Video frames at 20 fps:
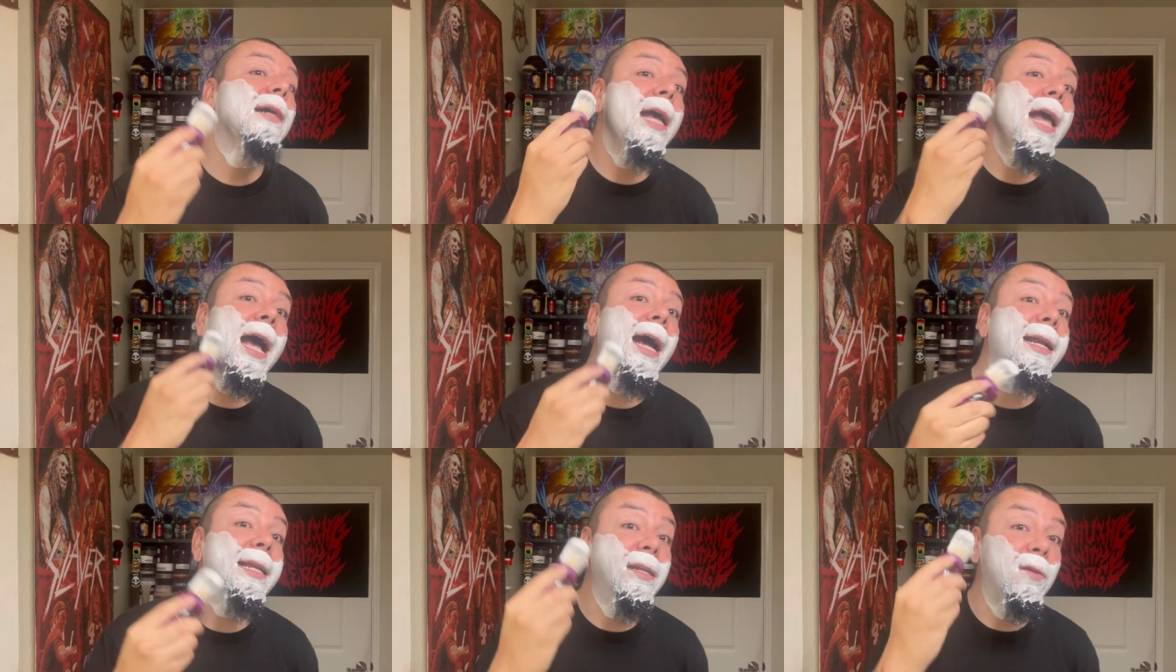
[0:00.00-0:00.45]

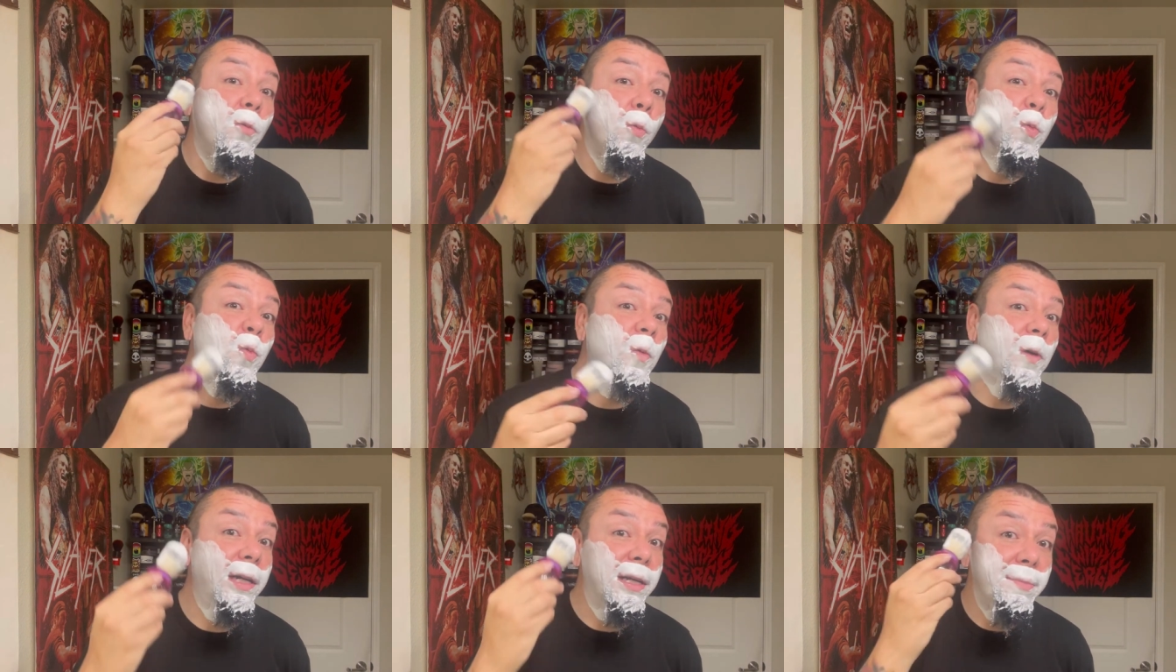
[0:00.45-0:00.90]

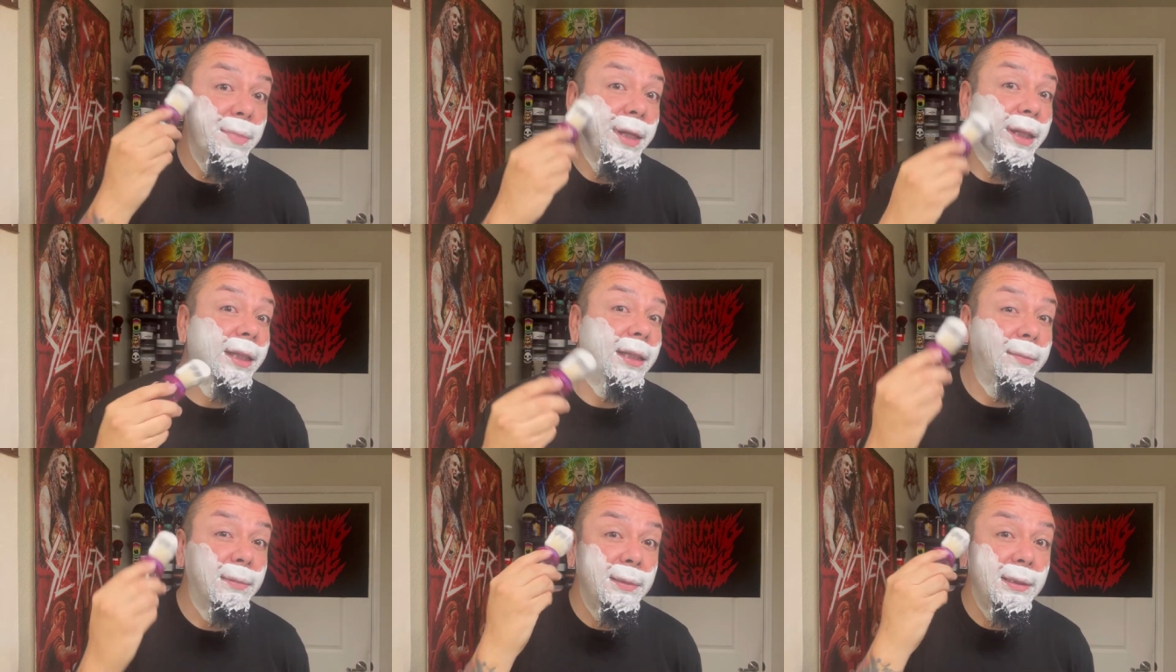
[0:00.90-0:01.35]
adding one
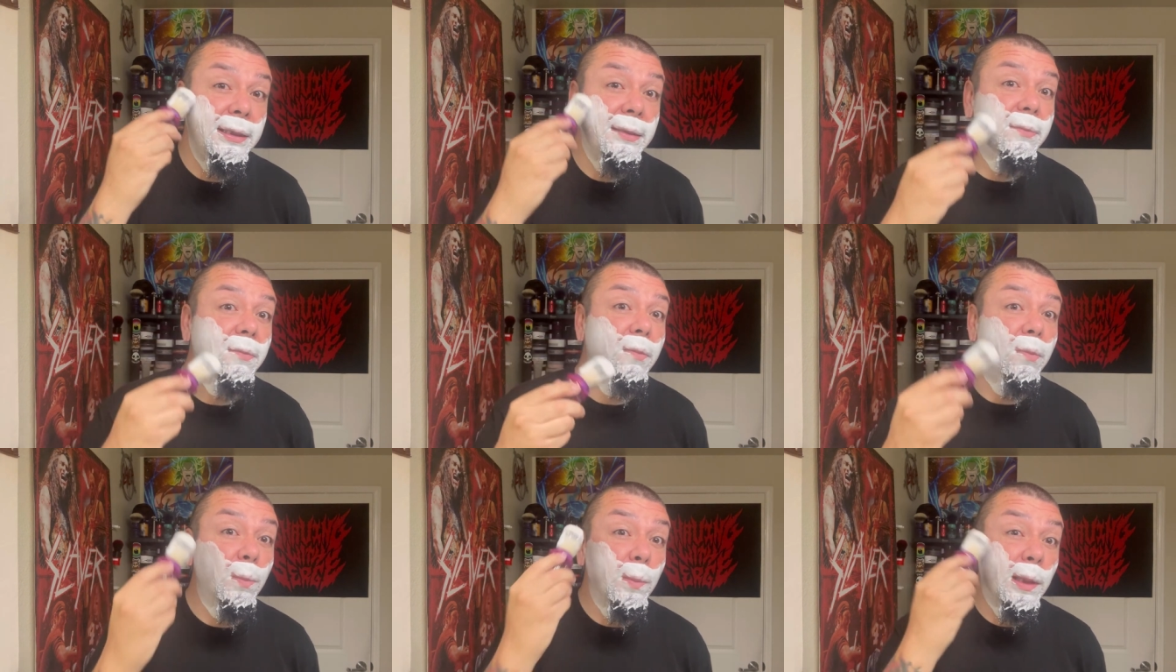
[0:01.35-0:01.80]

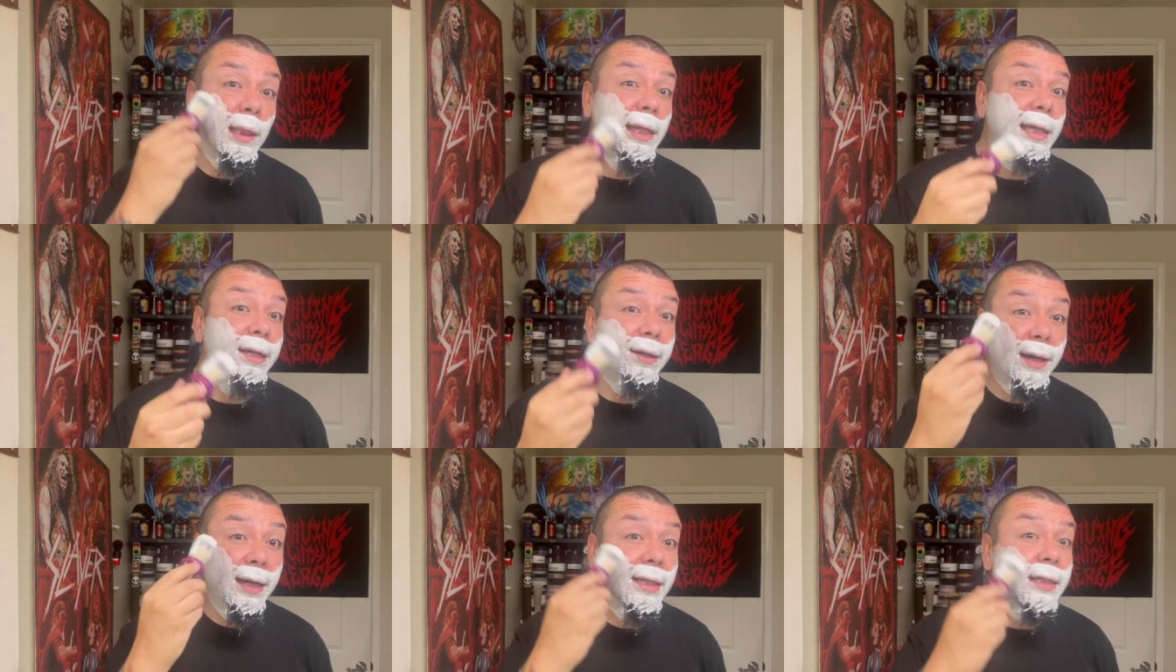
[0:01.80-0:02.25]

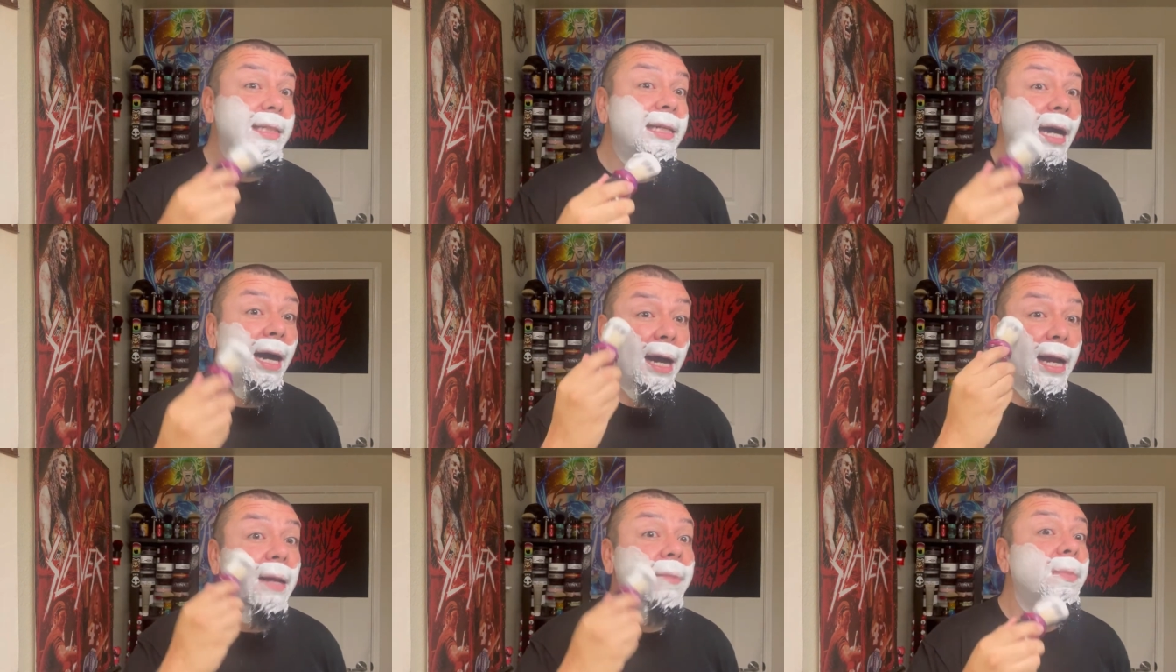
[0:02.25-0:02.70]
milliliter at a
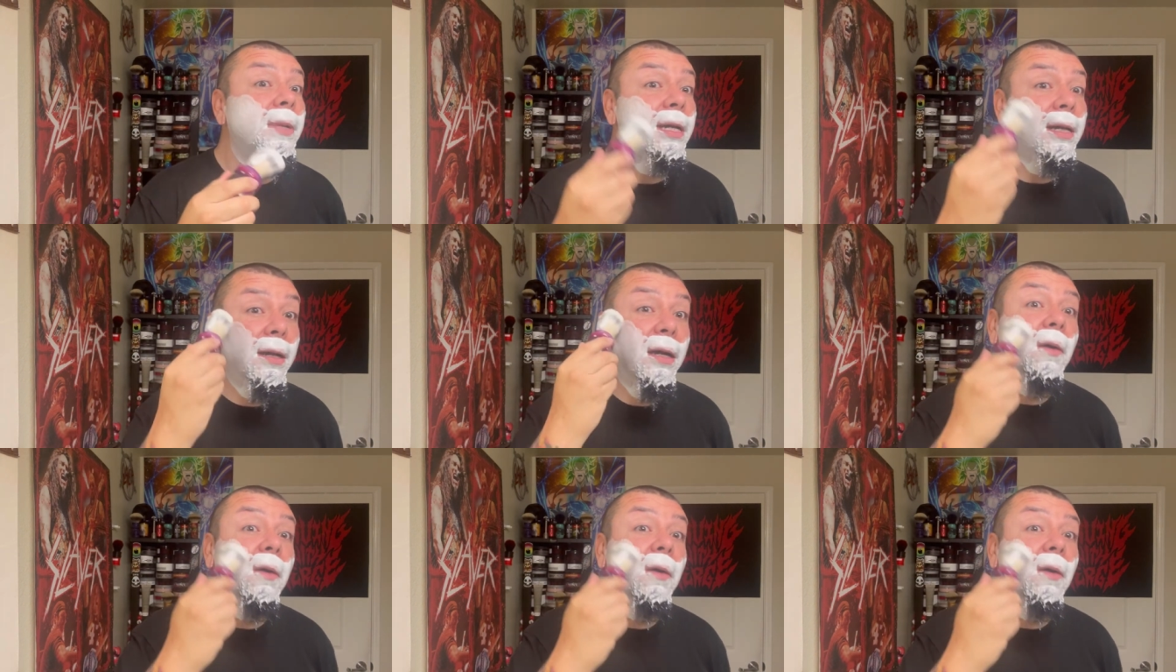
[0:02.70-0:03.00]
time